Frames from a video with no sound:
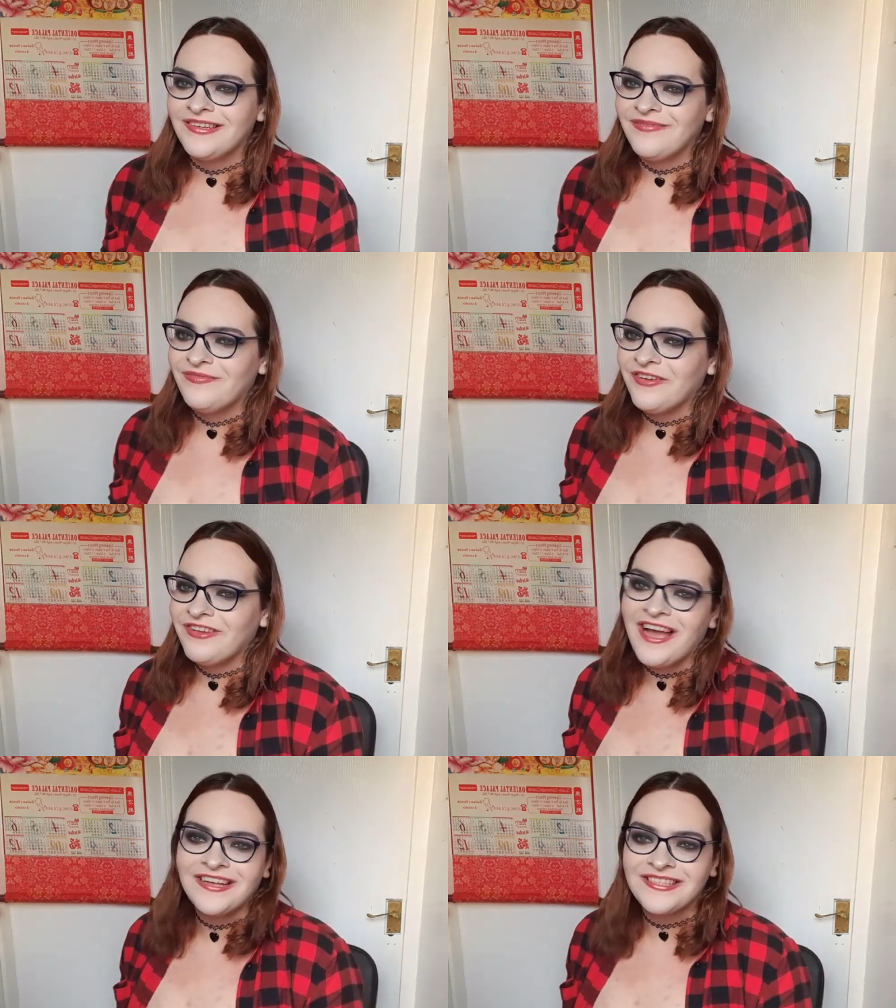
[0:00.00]

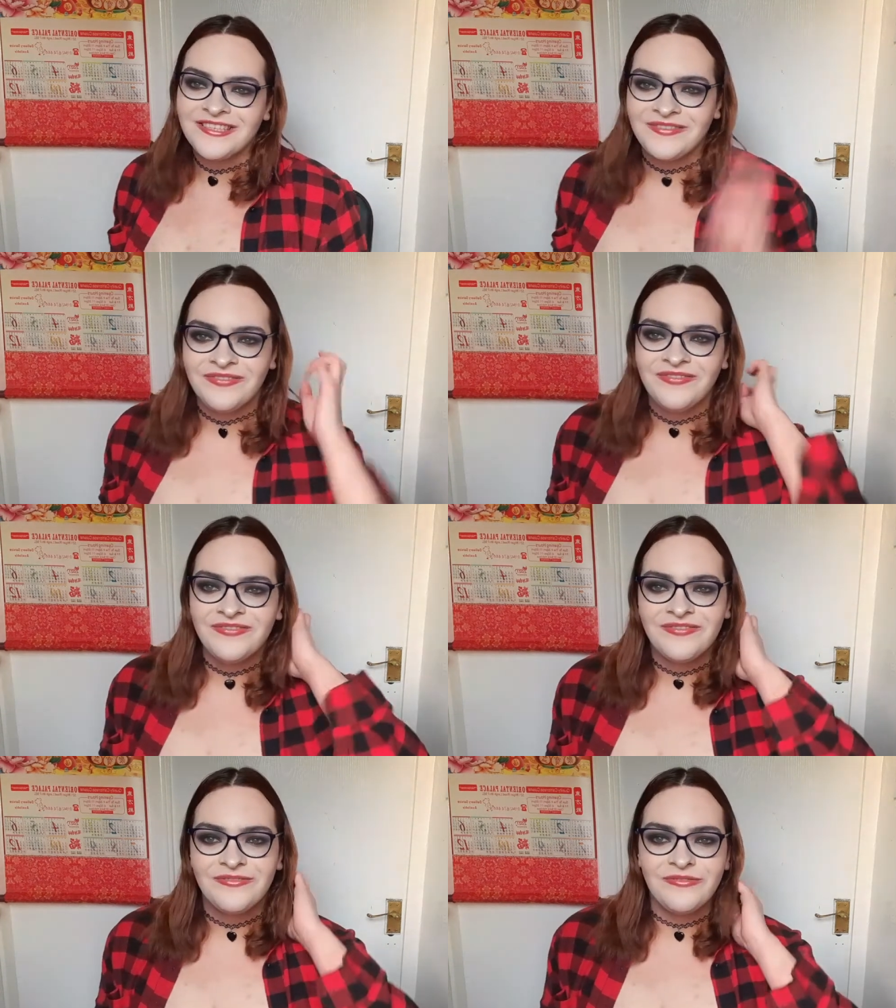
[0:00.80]
very active
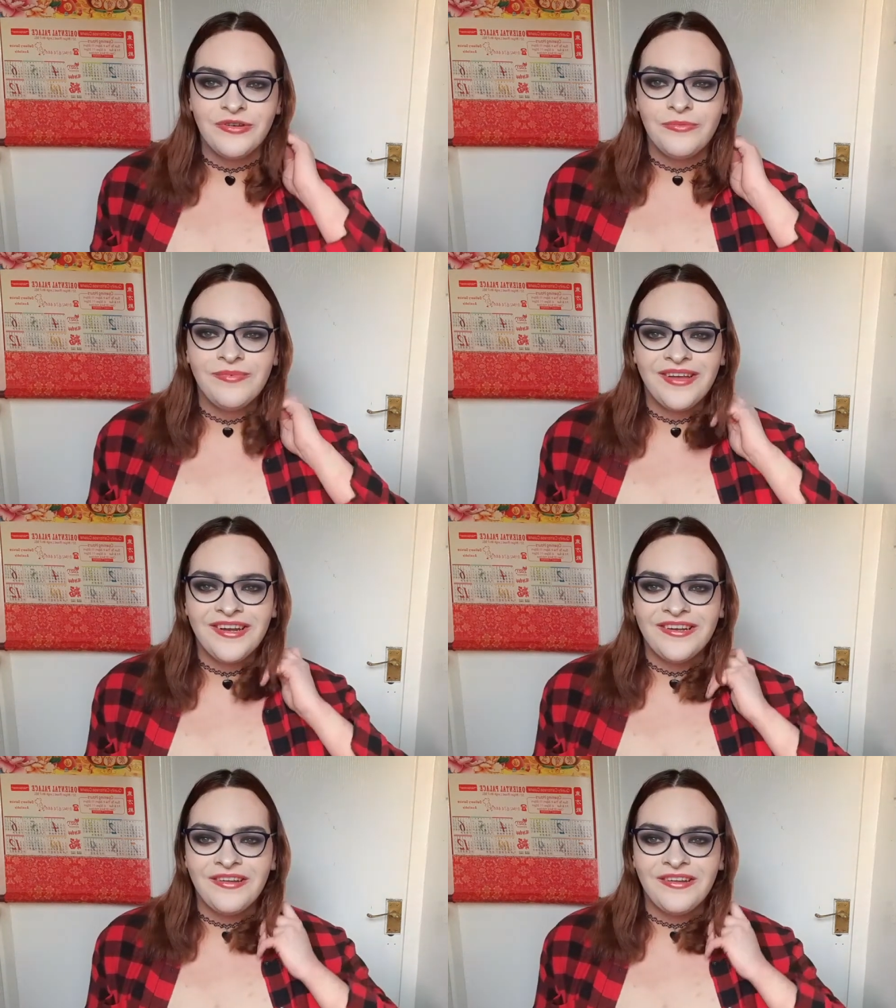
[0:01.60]
group and